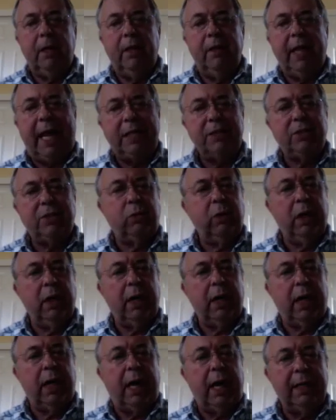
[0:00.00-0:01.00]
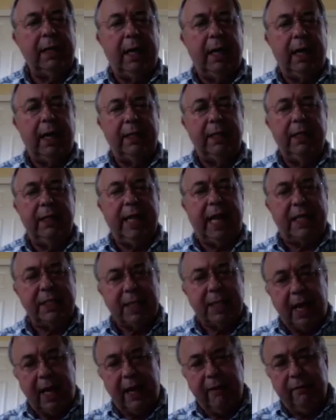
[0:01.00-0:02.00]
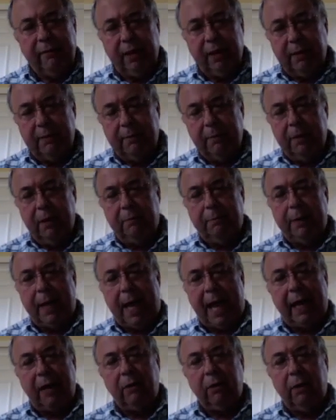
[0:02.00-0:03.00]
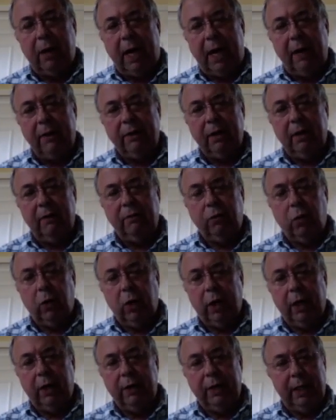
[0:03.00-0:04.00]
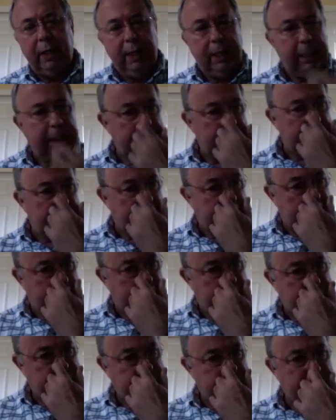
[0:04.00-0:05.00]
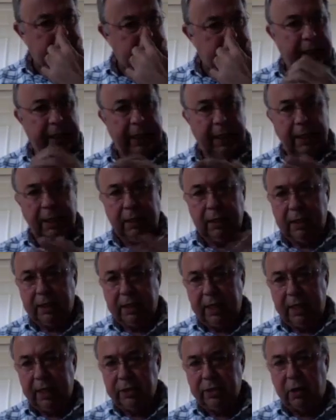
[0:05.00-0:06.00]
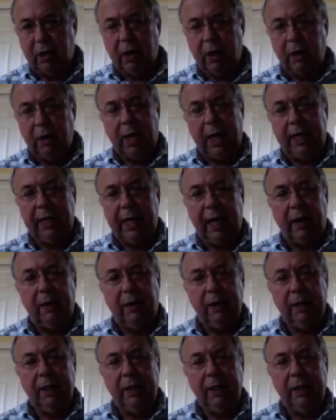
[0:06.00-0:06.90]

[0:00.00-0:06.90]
that's where I, I, that's kind of the, the background of where the industry and things are right now.